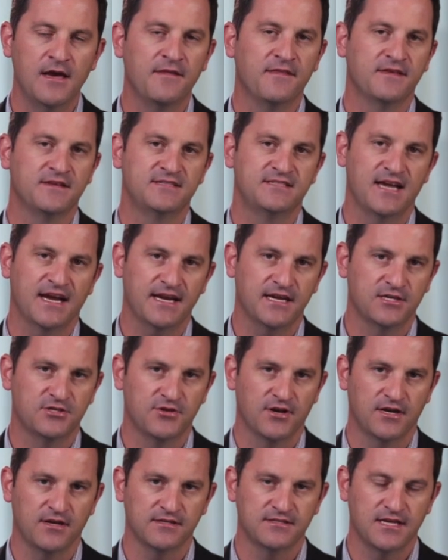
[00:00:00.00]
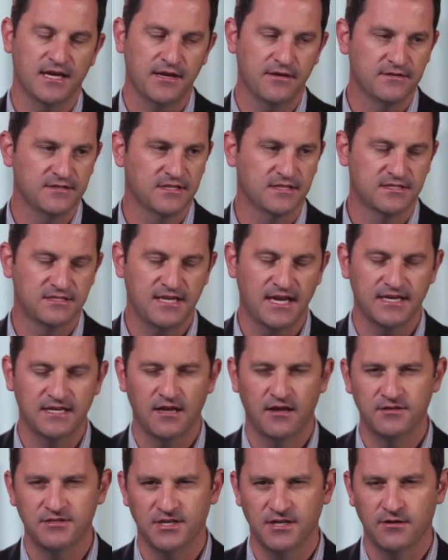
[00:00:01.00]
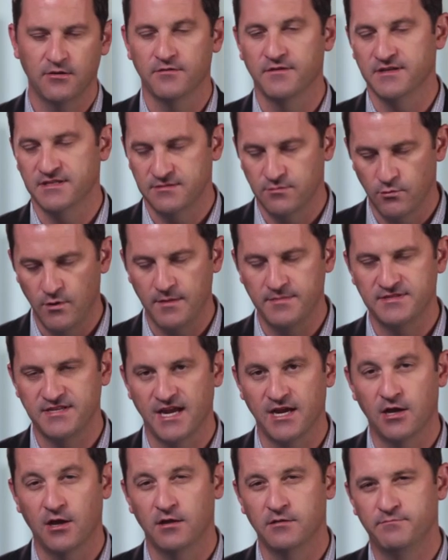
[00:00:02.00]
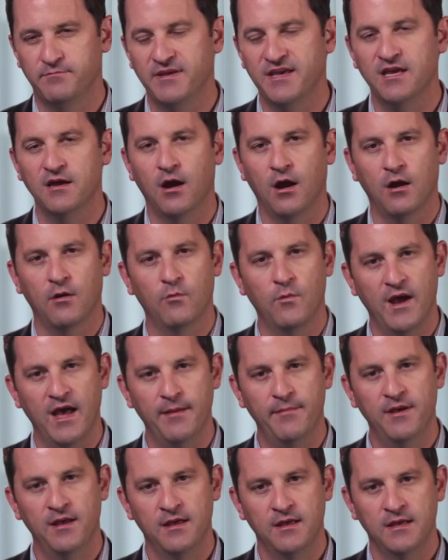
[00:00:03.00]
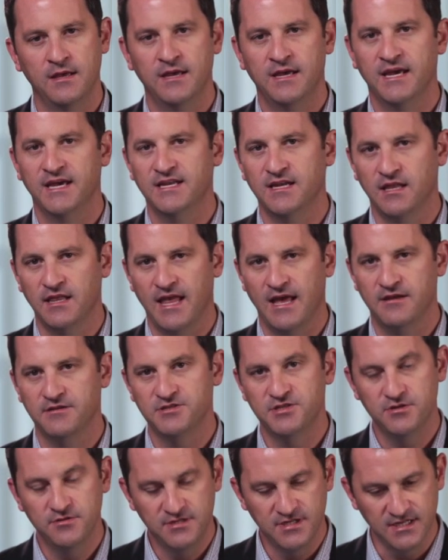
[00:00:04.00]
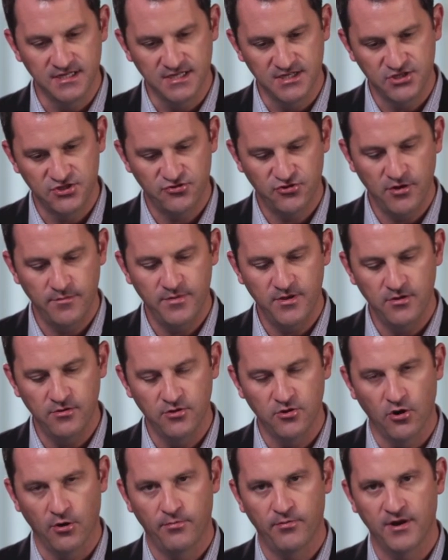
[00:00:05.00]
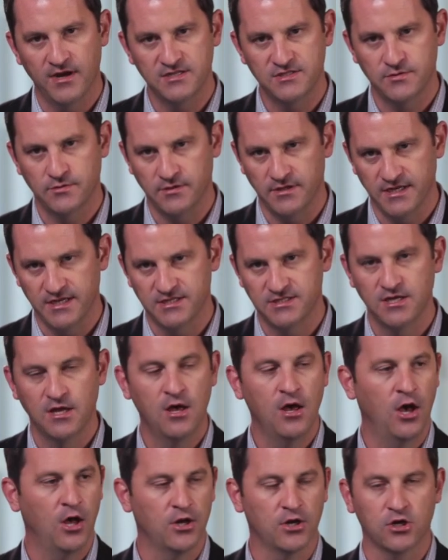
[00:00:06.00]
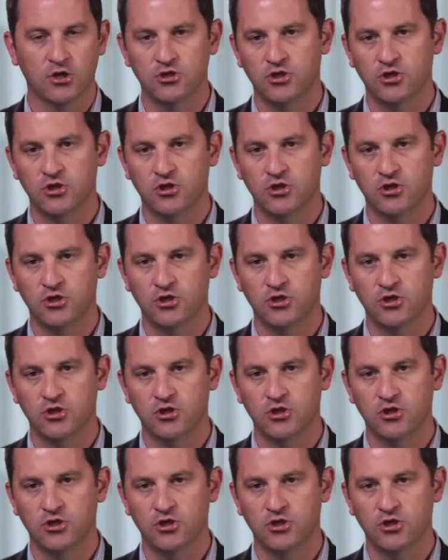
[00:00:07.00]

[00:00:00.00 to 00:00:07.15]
The second trick I'll tell you is this technology or this website called PR Web. It allows you to distribute your press release on a